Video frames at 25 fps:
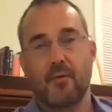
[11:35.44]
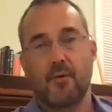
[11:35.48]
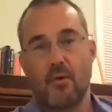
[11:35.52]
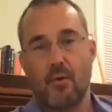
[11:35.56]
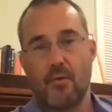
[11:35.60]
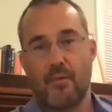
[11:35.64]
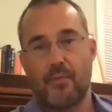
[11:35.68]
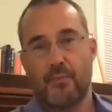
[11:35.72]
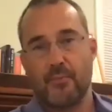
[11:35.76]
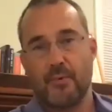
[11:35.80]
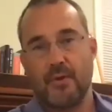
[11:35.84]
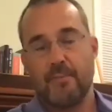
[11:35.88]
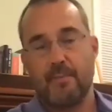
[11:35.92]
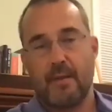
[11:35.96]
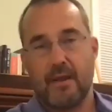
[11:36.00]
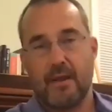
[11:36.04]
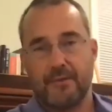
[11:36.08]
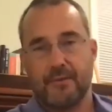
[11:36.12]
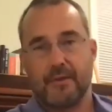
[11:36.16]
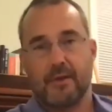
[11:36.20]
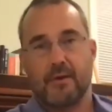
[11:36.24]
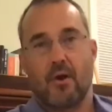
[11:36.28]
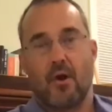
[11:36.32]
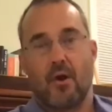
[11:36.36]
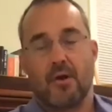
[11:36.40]
are three
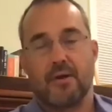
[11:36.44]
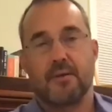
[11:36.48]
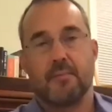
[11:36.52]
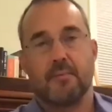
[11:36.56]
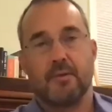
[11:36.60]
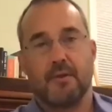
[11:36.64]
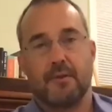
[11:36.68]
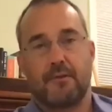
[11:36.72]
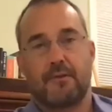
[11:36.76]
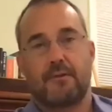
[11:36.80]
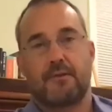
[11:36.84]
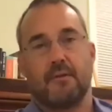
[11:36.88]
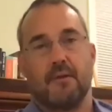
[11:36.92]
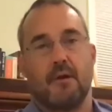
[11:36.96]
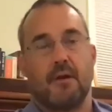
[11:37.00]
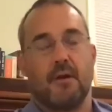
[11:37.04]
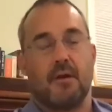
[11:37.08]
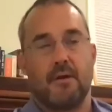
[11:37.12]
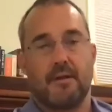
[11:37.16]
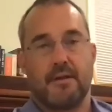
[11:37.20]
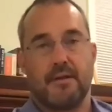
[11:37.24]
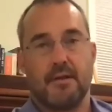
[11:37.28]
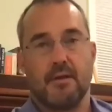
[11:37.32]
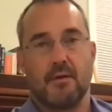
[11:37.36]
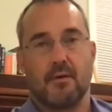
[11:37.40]
basic arguments
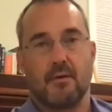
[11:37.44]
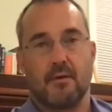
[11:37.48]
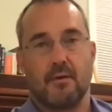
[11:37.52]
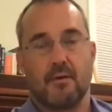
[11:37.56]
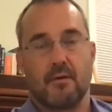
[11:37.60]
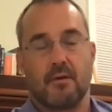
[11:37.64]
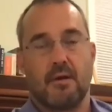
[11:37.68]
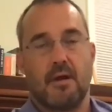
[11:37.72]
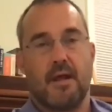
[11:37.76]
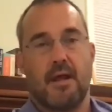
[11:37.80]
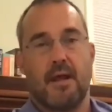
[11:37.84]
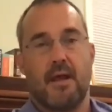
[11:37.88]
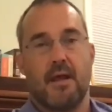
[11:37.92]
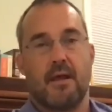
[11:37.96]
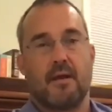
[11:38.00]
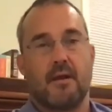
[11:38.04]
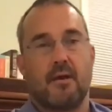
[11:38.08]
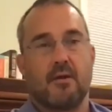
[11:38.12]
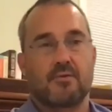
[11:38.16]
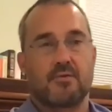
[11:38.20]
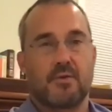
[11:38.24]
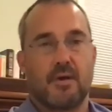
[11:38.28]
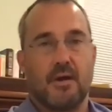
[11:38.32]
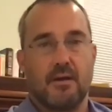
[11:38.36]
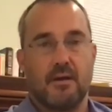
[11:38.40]
here, and
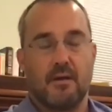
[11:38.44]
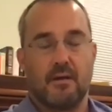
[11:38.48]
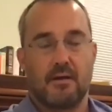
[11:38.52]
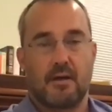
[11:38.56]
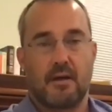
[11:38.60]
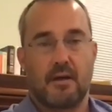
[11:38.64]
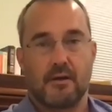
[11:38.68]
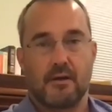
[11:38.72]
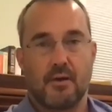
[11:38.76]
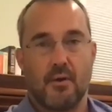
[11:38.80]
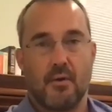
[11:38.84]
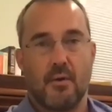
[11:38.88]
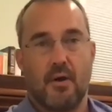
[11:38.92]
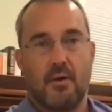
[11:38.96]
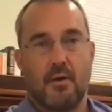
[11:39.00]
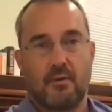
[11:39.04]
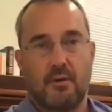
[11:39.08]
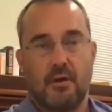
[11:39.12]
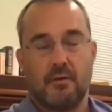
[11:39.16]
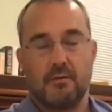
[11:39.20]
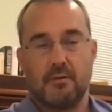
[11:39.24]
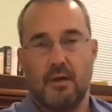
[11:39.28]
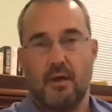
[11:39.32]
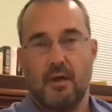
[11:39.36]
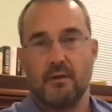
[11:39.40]

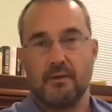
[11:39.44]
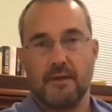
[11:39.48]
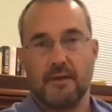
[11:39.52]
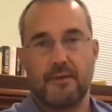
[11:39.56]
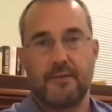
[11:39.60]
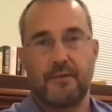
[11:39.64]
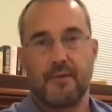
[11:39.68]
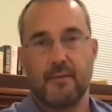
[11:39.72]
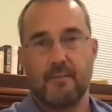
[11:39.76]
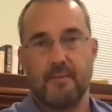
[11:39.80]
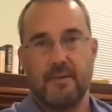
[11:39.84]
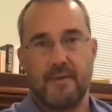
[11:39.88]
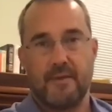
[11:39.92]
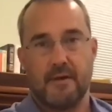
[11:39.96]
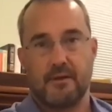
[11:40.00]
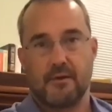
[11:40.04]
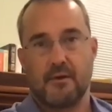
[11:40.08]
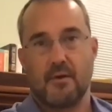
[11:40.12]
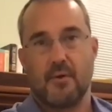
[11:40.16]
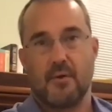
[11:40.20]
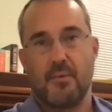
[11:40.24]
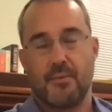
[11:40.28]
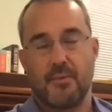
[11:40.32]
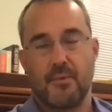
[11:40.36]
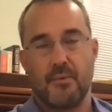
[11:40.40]
I'll list them and then
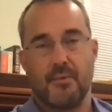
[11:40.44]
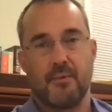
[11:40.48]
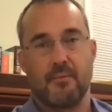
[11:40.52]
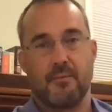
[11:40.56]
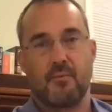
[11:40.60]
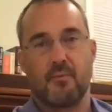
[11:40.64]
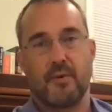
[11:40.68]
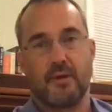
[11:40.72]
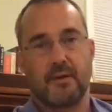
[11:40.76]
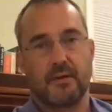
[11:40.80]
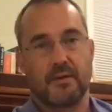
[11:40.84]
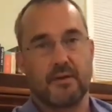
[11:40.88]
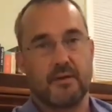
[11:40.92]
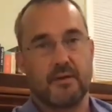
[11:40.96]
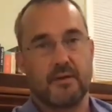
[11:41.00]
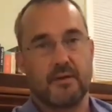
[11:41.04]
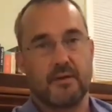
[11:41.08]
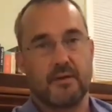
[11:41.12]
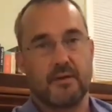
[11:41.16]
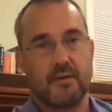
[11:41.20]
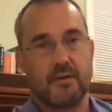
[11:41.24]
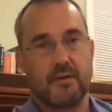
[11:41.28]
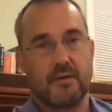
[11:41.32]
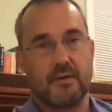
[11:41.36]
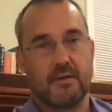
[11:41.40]
go through them quickly
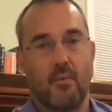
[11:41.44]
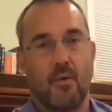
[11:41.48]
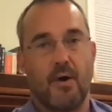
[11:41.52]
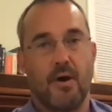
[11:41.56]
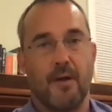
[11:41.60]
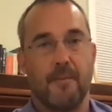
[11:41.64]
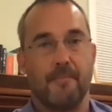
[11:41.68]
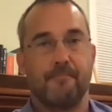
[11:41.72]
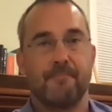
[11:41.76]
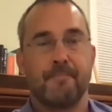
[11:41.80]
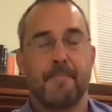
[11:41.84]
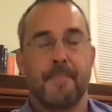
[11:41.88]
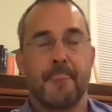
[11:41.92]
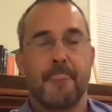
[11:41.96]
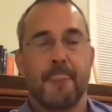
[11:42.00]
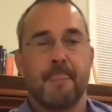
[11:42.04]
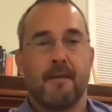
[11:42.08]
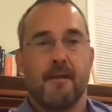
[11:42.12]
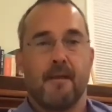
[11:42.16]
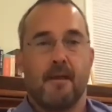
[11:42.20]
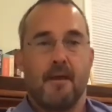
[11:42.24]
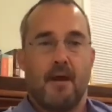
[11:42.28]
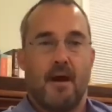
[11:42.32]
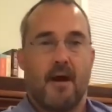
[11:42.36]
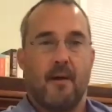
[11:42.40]
one by one.
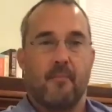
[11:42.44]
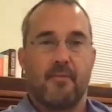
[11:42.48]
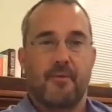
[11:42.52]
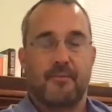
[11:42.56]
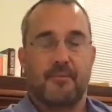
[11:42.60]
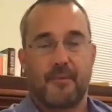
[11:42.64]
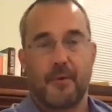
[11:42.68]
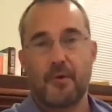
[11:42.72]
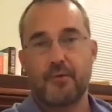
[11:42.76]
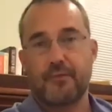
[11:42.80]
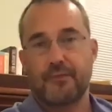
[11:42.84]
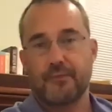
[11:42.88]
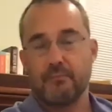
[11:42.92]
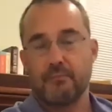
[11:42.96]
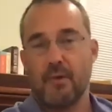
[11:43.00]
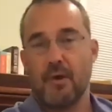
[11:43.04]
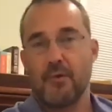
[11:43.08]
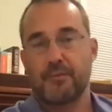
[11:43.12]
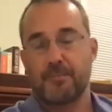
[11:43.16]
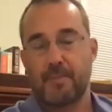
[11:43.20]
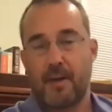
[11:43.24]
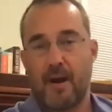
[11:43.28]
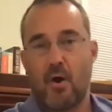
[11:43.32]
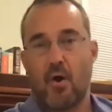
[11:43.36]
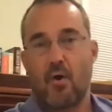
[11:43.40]
The first and
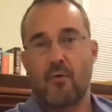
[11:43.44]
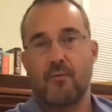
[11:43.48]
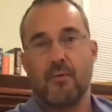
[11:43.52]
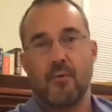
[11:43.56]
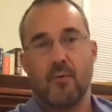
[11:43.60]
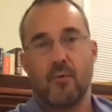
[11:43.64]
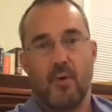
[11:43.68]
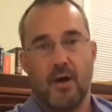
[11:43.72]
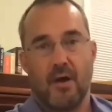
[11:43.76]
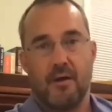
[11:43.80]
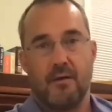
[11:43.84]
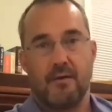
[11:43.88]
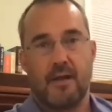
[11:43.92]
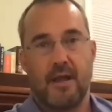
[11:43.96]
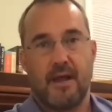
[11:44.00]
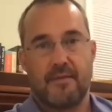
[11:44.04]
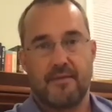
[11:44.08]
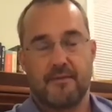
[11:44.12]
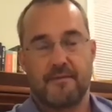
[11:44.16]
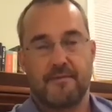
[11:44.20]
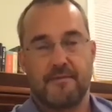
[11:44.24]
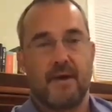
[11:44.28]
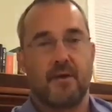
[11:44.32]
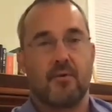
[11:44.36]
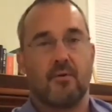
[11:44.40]
most powerful one at
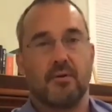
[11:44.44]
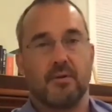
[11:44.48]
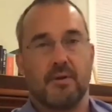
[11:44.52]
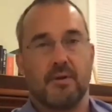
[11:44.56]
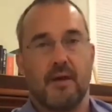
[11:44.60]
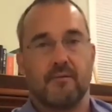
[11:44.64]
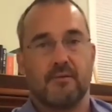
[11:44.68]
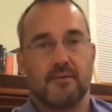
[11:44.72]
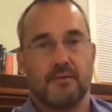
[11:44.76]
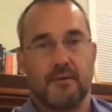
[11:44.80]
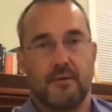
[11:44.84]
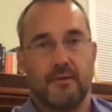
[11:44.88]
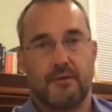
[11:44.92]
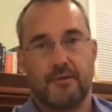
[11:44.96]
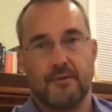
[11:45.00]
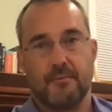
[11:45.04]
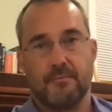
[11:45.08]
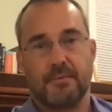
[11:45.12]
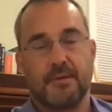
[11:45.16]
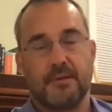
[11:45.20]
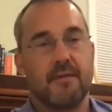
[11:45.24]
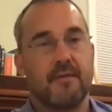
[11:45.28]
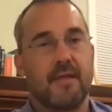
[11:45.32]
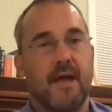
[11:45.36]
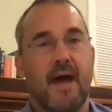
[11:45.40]
the federal level is
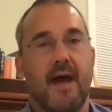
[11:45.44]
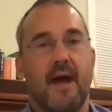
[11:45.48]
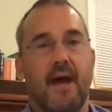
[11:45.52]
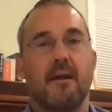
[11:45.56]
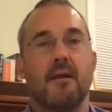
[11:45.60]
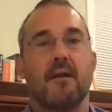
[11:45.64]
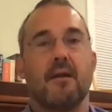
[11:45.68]
simply that